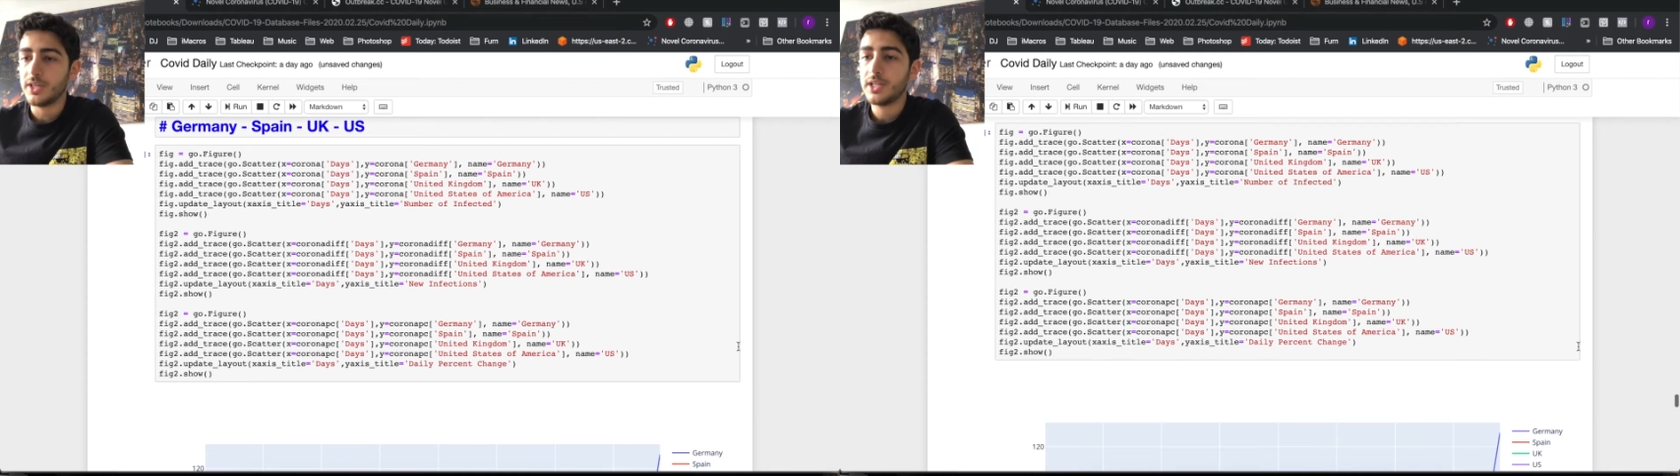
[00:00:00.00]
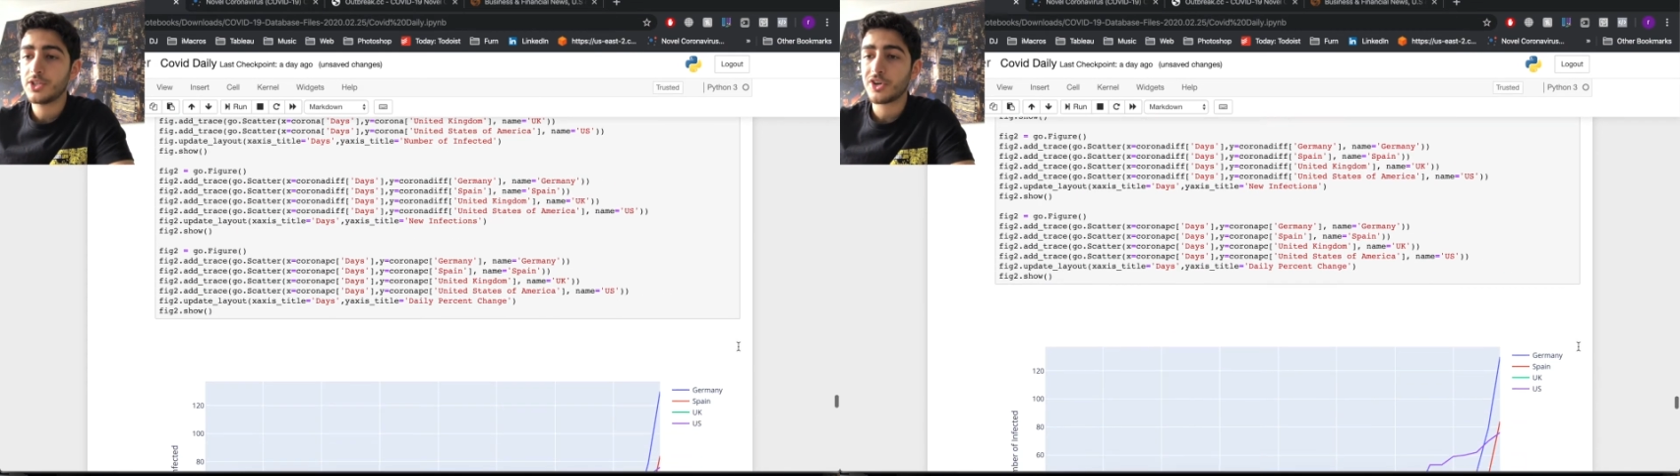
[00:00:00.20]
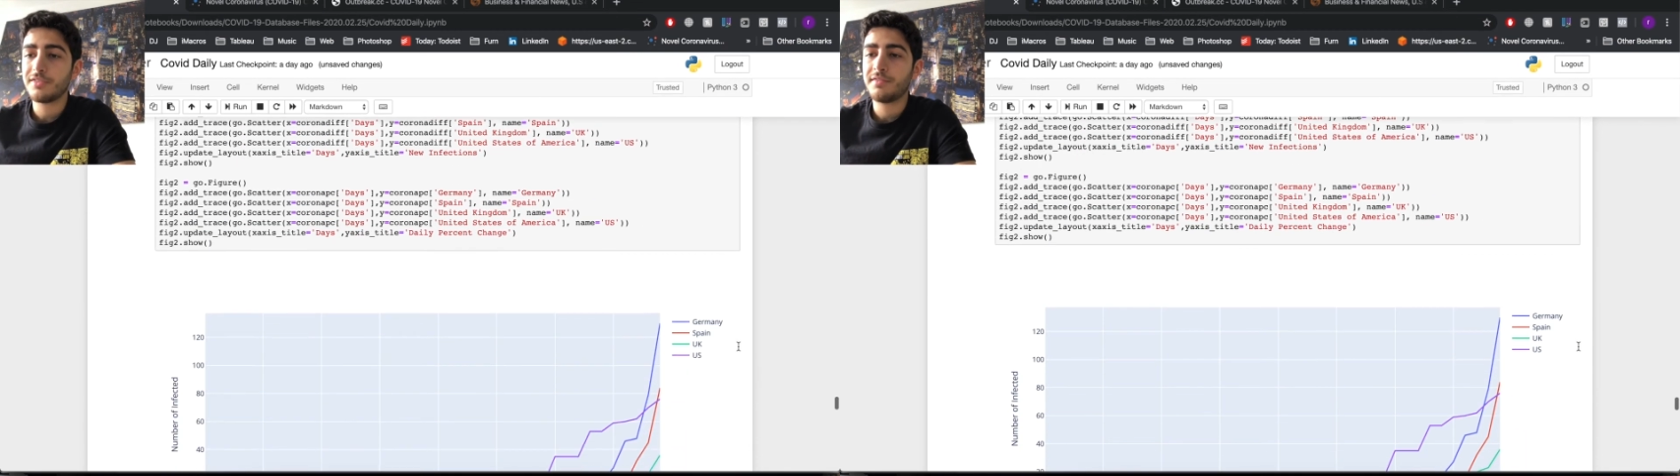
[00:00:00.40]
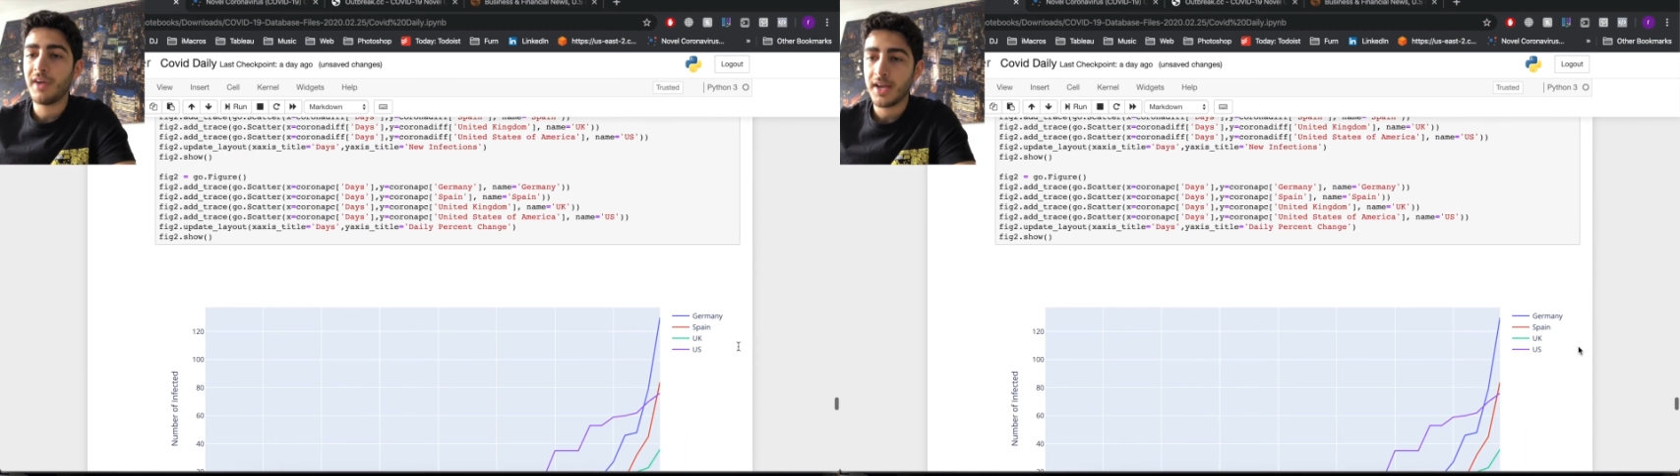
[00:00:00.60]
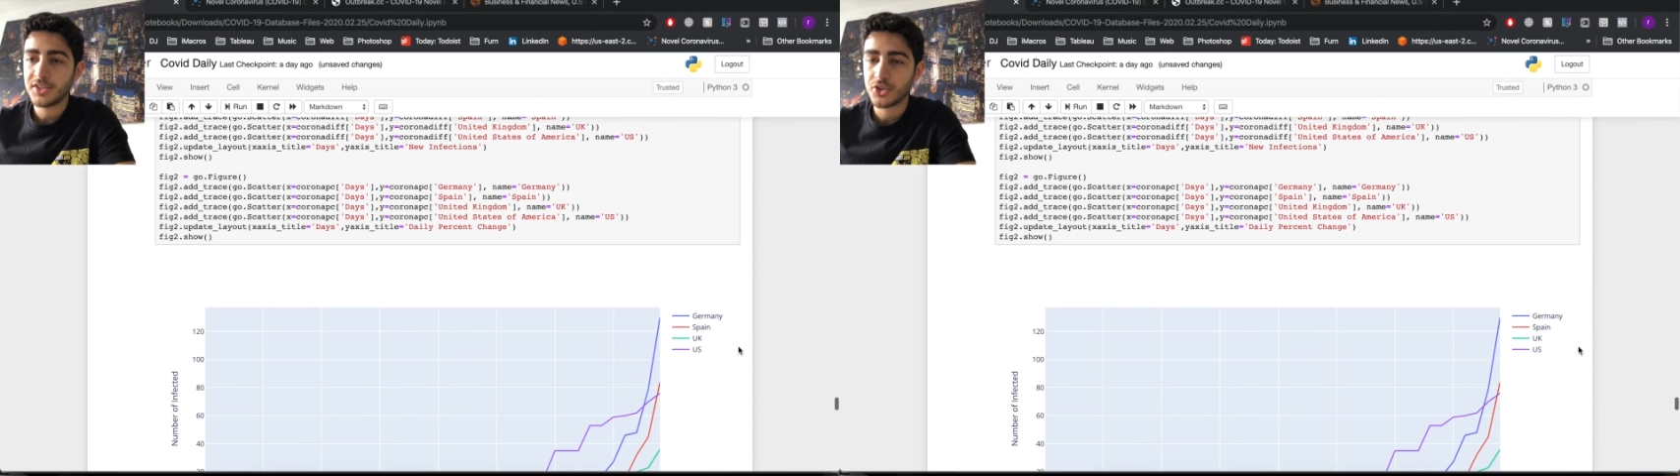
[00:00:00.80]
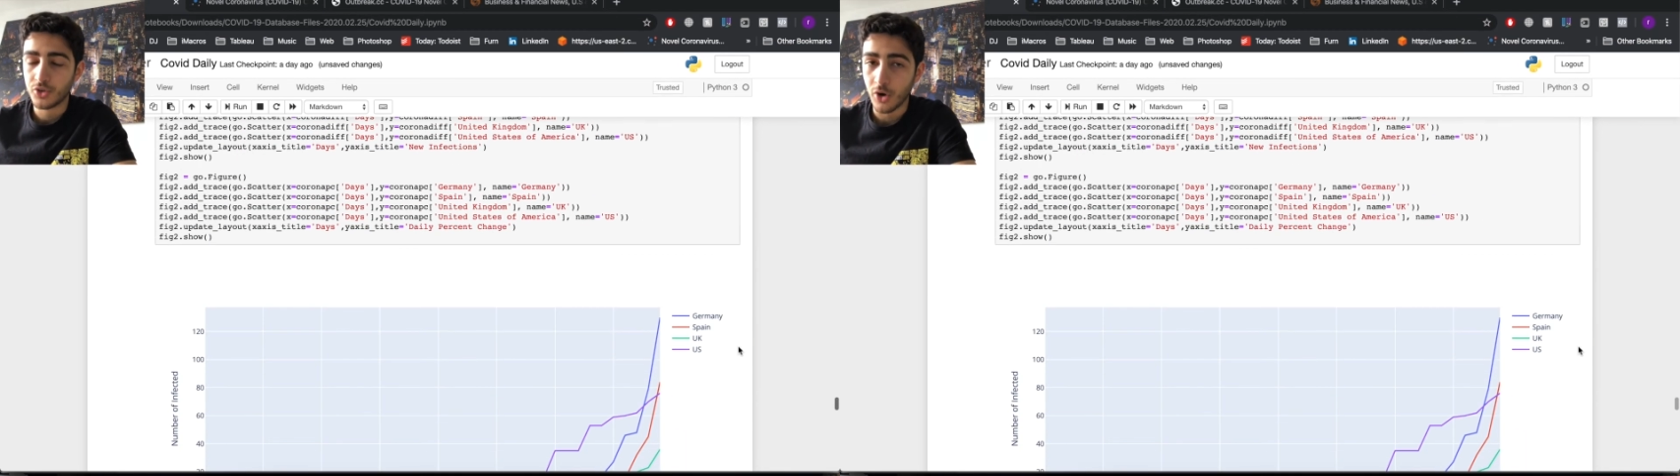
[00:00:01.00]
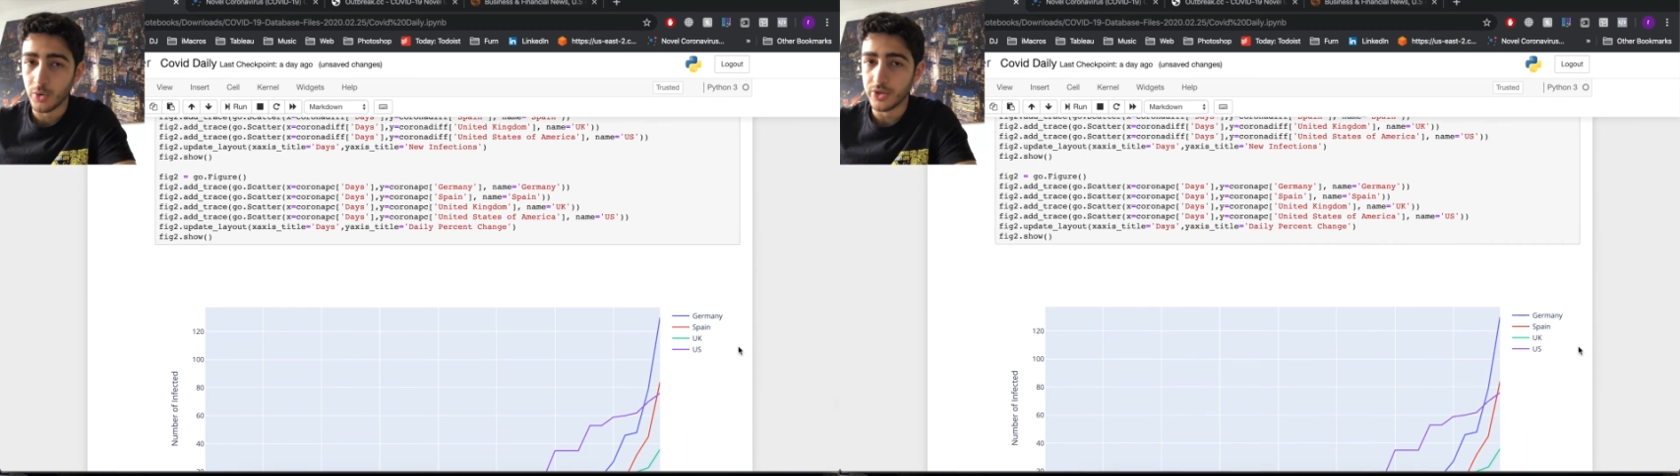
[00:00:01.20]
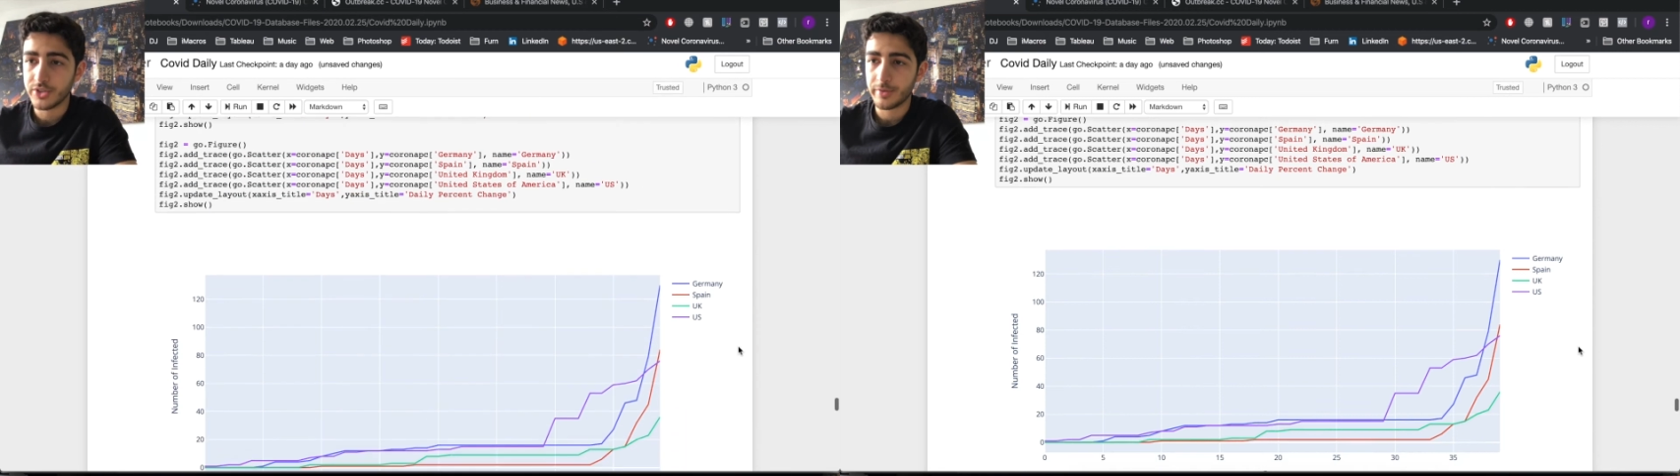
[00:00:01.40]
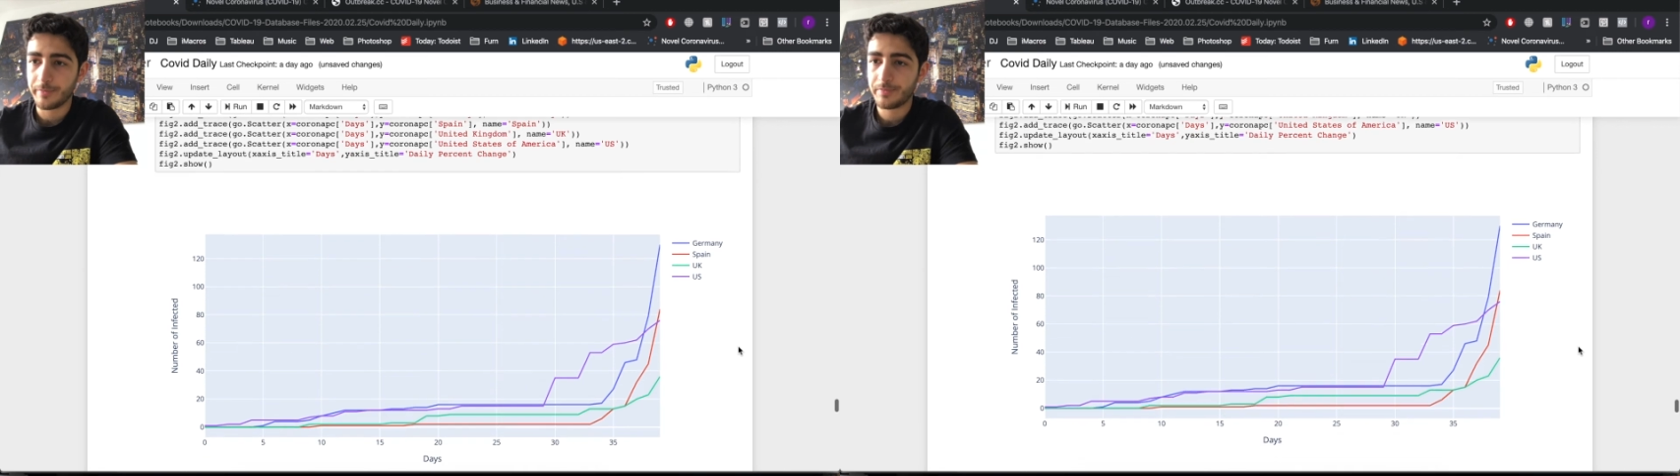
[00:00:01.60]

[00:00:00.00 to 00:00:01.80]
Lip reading: These are fast growers.